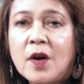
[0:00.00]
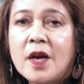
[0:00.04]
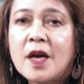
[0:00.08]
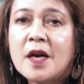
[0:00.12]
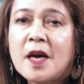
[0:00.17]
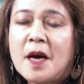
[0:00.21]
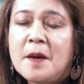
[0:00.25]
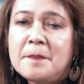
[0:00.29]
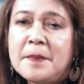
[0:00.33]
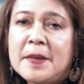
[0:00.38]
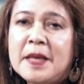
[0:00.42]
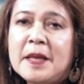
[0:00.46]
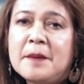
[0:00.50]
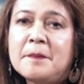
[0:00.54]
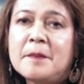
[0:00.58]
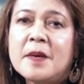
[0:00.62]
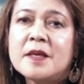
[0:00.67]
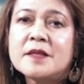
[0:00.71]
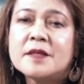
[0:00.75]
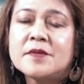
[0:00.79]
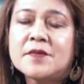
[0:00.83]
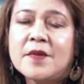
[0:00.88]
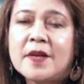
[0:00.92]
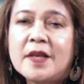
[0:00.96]
a company
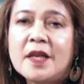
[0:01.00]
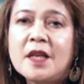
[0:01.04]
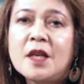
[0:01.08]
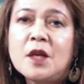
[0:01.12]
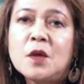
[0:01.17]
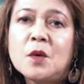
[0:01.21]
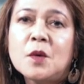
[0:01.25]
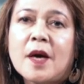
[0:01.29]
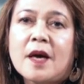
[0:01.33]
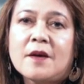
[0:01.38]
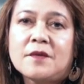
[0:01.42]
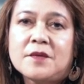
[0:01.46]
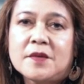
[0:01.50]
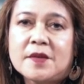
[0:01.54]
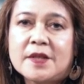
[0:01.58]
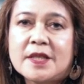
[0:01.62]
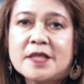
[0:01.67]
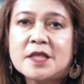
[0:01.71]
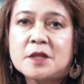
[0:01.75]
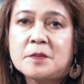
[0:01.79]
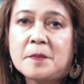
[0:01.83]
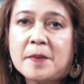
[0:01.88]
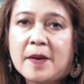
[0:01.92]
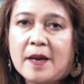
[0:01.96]
must really look after
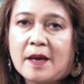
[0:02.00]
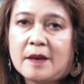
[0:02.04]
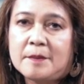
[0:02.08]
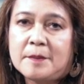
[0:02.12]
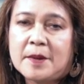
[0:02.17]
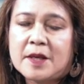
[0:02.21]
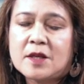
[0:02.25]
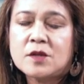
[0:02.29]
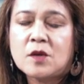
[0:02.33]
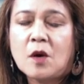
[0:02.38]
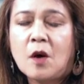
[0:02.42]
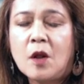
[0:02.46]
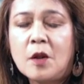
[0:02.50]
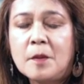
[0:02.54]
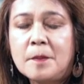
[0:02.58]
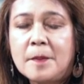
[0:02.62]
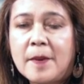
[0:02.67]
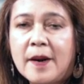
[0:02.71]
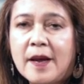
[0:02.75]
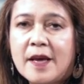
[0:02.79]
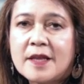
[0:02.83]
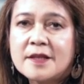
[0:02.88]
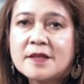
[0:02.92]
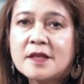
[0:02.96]
its brand because all
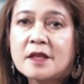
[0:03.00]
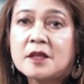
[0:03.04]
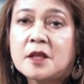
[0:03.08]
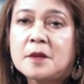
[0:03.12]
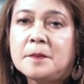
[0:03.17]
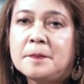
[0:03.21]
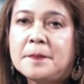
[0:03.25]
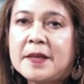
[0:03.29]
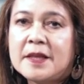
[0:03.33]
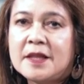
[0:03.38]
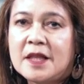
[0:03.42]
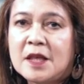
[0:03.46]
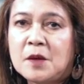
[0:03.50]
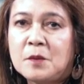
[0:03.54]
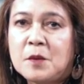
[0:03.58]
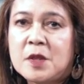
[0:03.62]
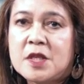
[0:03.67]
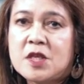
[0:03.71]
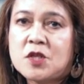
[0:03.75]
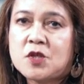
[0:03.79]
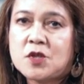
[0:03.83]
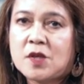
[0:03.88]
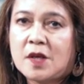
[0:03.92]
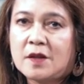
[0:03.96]
brands are competing
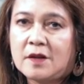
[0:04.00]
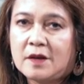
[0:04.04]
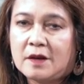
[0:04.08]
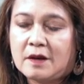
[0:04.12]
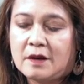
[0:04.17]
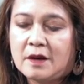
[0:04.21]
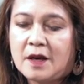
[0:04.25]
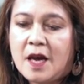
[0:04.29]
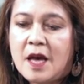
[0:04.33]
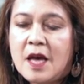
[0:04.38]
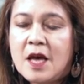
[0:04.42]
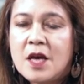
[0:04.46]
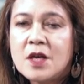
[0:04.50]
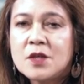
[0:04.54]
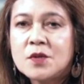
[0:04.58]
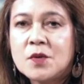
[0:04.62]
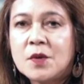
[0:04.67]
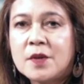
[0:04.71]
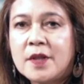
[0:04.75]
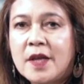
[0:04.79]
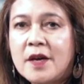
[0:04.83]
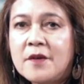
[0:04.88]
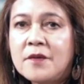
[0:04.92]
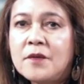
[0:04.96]
with each other.
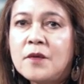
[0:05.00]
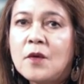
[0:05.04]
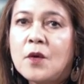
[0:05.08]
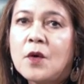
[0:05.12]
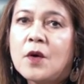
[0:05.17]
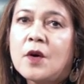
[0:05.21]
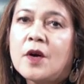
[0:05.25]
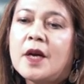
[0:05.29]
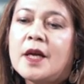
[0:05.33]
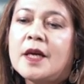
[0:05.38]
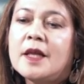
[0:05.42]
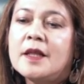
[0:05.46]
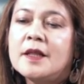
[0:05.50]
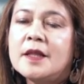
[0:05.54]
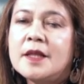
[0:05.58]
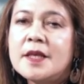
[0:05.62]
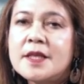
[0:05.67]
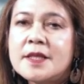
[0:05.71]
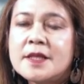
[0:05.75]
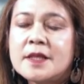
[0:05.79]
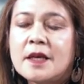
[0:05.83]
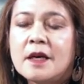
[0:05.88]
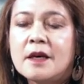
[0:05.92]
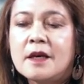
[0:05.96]
So therefore, in
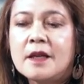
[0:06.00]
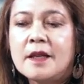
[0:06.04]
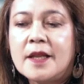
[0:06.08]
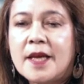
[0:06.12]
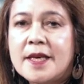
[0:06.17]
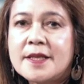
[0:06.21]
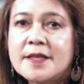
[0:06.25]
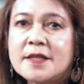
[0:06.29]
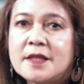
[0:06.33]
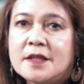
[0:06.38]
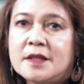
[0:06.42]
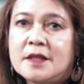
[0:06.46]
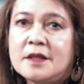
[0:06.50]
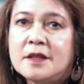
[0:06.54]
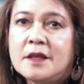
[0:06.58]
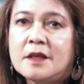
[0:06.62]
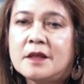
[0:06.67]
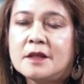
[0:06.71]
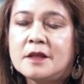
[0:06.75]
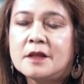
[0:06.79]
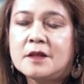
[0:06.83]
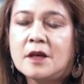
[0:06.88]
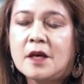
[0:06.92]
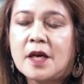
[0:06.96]
this lesson,
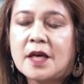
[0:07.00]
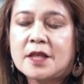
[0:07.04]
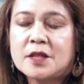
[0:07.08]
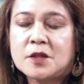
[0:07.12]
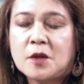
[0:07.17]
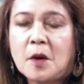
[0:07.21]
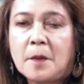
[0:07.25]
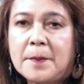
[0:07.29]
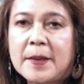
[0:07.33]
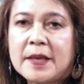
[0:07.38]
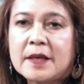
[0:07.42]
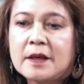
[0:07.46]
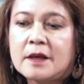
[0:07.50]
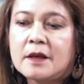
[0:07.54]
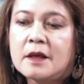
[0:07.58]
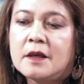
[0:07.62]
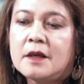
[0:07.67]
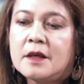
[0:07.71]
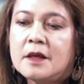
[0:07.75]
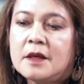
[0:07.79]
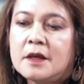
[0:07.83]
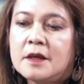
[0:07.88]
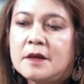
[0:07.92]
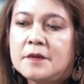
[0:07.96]
our topic
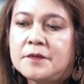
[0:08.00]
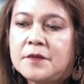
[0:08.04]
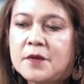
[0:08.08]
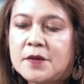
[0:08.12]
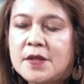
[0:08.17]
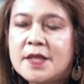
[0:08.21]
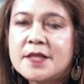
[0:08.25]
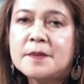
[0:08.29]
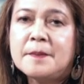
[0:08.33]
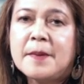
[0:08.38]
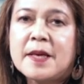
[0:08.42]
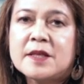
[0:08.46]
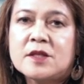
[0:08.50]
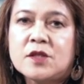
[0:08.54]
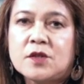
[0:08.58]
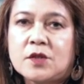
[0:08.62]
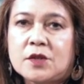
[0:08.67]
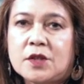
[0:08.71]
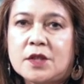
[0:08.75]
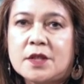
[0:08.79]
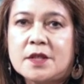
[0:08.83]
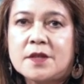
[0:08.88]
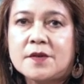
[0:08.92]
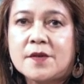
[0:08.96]
for this
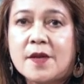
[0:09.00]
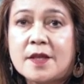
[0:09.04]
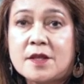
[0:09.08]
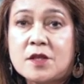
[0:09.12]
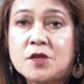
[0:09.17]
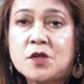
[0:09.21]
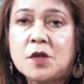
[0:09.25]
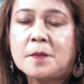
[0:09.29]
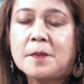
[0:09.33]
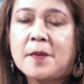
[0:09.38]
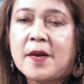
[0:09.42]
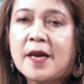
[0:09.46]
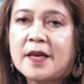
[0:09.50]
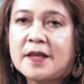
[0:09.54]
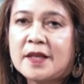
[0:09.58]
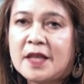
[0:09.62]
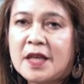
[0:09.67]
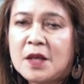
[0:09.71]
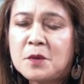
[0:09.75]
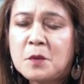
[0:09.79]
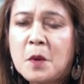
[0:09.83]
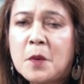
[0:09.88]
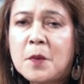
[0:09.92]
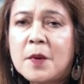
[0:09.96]
semester, strategic
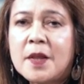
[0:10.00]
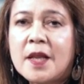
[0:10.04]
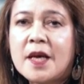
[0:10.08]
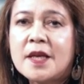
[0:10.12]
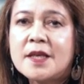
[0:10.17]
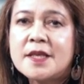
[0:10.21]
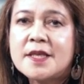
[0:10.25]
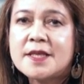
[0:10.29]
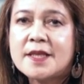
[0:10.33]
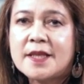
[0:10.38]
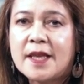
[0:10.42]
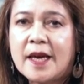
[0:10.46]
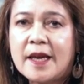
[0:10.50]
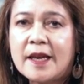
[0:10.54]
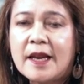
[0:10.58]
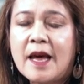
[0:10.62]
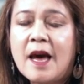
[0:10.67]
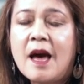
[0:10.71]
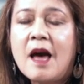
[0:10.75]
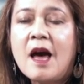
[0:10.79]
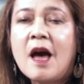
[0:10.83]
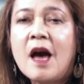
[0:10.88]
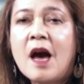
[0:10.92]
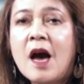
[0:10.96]
branding, we will understand
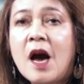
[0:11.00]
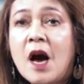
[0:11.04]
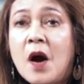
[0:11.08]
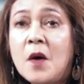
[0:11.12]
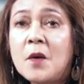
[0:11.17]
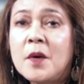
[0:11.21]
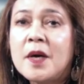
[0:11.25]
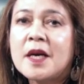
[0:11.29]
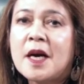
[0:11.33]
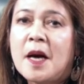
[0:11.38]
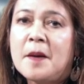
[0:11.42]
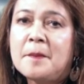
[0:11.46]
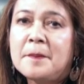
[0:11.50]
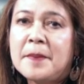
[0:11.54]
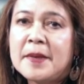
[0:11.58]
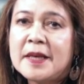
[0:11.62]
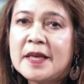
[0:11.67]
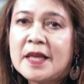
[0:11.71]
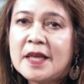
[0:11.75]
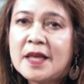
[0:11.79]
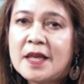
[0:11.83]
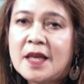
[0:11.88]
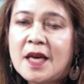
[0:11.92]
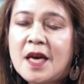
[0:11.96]
how a
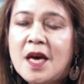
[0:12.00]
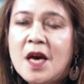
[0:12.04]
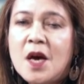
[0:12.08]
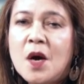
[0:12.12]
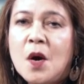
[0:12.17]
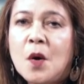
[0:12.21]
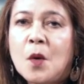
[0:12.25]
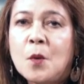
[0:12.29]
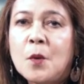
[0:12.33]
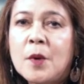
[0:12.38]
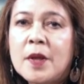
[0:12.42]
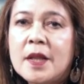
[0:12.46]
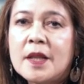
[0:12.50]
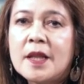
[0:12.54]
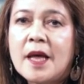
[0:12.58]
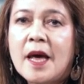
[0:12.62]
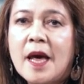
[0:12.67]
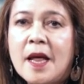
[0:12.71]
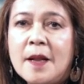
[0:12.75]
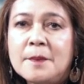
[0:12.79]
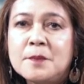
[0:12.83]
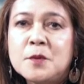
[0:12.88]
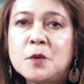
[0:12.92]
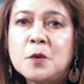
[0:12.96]
company will
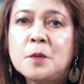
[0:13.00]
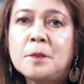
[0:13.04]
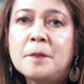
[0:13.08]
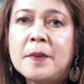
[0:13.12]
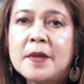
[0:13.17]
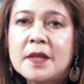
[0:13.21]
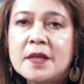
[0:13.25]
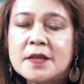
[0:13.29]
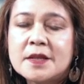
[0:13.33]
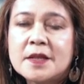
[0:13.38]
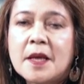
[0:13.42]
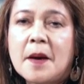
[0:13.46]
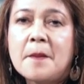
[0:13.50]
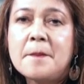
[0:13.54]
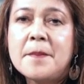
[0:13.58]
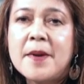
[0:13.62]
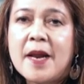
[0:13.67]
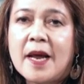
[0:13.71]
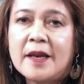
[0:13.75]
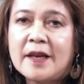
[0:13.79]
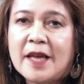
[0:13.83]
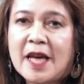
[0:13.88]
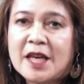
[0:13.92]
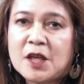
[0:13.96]
help to build
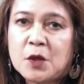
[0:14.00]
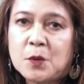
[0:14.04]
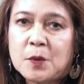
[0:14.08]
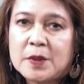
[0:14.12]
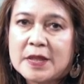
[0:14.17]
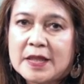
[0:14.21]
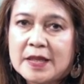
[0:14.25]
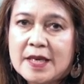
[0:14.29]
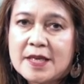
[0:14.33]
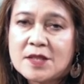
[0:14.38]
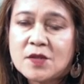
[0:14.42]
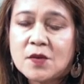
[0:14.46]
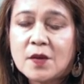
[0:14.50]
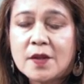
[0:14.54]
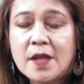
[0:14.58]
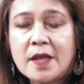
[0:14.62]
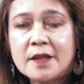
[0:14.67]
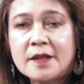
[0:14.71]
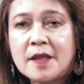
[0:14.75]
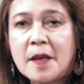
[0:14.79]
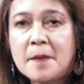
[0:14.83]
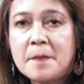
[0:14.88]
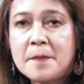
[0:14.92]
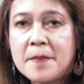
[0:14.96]
brand equity so
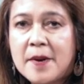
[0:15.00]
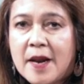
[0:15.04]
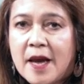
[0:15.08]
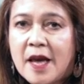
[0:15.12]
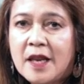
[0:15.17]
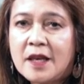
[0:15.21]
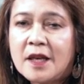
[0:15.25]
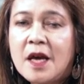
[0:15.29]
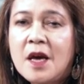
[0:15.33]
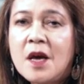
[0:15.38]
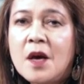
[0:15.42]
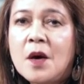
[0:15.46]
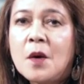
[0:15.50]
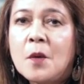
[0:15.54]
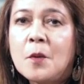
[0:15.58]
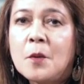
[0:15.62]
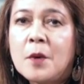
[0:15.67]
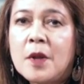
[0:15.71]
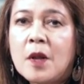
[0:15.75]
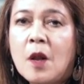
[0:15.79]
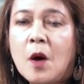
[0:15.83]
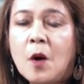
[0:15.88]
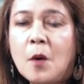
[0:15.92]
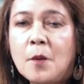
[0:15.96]
that their brand
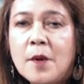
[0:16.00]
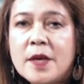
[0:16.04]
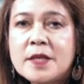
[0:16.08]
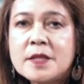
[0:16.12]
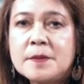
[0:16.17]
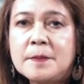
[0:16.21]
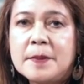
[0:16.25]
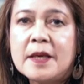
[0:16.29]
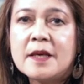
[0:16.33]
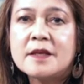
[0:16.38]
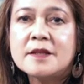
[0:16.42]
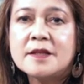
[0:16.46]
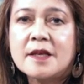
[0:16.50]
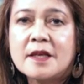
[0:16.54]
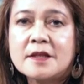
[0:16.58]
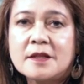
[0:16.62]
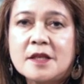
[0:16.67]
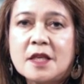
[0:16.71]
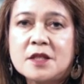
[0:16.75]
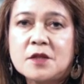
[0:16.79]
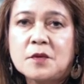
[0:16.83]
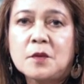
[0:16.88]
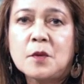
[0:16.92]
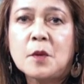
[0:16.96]
will always be a
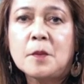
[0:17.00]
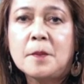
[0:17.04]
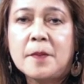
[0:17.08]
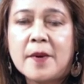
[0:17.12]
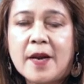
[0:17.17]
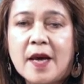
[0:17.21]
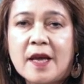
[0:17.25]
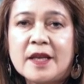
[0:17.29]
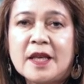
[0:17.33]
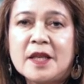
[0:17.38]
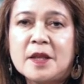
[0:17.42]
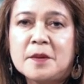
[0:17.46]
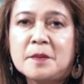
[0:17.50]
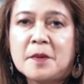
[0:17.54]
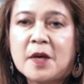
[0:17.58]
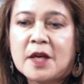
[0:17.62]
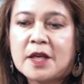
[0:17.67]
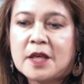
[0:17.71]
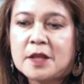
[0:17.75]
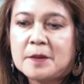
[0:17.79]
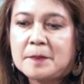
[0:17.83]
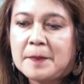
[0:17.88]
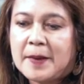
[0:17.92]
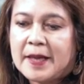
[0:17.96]
successful brand in the
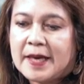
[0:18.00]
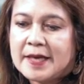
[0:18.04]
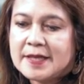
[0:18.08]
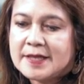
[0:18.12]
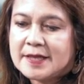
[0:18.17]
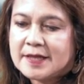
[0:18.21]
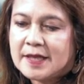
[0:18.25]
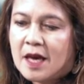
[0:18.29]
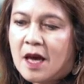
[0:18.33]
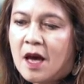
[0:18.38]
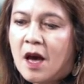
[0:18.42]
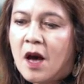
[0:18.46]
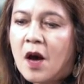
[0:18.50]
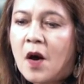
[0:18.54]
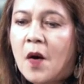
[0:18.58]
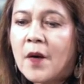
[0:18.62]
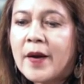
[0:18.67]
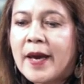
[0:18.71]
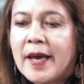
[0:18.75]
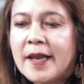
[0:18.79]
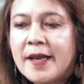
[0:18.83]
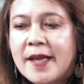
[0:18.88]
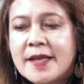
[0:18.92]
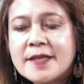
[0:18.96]
marketplace.
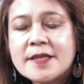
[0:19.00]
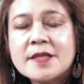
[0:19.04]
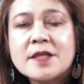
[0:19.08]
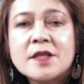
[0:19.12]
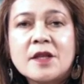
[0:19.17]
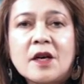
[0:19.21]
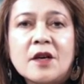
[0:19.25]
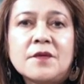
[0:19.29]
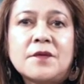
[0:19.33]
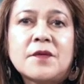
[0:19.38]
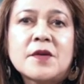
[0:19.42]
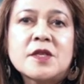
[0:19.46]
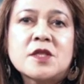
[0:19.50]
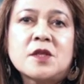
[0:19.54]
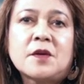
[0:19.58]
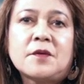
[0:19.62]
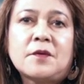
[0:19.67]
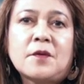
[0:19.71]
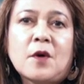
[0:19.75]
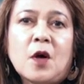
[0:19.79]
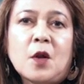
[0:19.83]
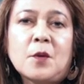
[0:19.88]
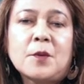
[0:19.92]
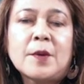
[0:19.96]
Okay, let's start first
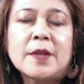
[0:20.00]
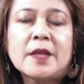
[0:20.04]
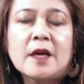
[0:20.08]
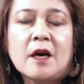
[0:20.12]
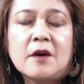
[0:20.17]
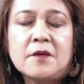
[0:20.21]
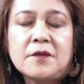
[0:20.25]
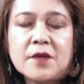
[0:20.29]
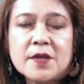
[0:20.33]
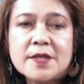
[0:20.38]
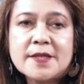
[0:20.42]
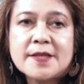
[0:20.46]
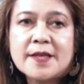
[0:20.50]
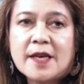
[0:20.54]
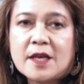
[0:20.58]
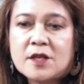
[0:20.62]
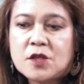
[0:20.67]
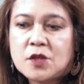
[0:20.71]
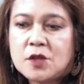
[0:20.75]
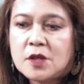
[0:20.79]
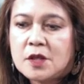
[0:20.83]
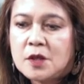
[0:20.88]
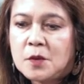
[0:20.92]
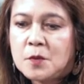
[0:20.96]
of all with our first
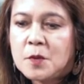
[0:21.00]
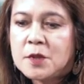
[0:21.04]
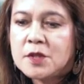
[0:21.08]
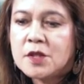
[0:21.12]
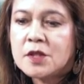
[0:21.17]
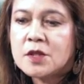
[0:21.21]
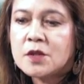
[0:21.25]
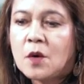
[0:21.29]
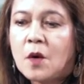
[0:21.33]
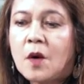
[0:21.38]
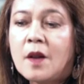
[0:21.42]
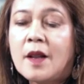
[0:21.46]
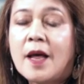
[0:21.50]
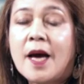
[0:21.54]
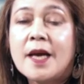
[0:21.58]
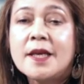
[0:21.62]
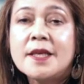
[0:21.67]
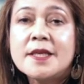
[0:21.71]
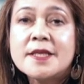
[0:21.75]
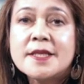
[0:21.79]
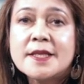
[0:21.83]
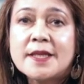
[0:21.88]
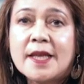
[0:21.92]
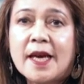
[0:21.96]
session, which is called
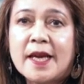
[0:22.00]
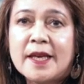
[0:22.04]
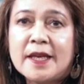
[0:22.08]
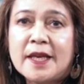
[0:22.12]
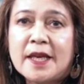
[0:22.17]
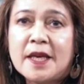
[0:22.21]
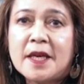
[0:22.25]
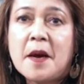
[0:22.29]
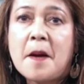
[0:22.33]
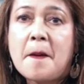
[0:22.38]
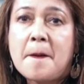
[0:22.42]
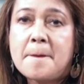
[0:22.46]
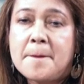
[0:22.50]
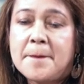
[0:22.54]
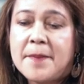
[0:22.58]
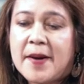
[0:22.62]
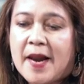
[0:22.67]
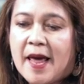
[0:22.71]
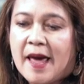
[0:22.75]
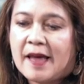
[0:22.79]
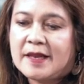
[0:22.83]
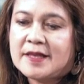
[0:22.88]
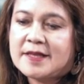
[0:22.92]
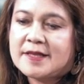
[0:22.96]
Understanding
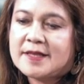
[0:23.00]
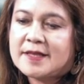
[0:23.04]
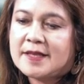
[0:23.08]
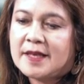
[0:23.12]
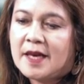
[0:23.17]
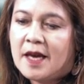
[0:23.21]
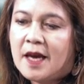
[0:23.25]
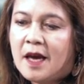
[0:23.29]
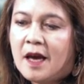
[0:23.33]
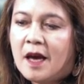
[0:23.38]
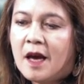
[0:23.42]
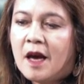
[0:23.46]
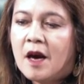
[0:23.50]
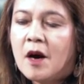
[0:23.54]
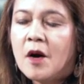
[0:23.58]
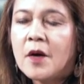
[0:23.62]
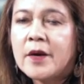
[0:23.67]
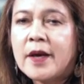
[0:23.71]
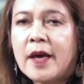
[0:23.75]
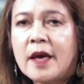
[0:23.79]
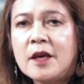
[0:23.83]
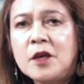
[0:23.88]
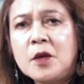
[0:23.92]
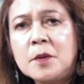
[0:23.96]
Brands.
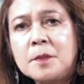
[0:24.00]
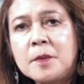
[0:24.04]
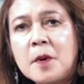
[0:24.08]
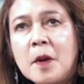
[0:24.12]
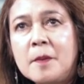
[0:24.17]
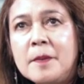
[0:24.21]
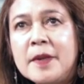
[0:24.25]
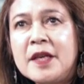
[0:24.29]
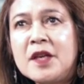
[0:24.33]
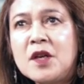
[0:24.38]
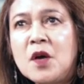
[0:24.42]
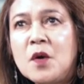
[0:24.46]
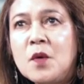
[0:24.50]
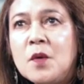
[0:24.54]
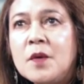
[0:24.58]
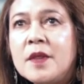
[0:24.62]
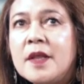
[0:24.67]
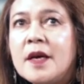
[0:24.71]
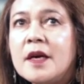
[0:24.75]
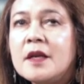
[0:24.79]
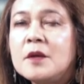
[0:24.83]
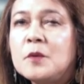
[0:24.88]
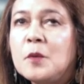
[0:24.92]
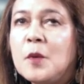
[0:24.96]
Okay, you probably know
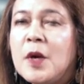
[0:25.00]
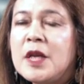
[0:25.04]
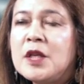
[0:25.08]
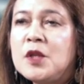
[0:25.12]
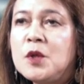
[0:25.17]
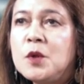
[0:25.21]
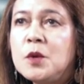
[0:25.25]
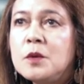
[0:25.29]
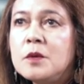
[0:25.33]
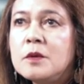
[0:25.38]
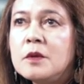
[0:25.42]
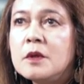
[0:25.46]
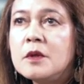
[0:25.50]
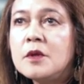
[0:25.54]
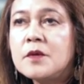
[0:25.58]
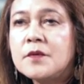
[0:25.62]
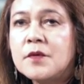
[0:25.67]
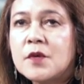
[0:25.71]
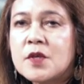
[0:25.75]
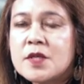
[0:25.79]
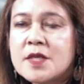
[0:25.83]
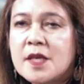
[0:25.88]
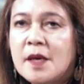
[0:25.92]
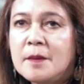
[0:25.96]
that when you
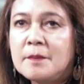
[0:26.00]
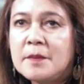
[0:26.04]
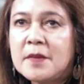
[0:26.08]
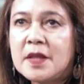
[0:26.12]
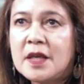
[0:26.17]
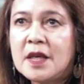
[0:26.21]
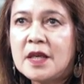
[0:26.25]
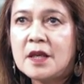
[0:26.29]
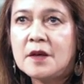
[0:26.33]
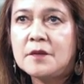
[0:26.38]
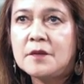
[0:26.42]
look for something,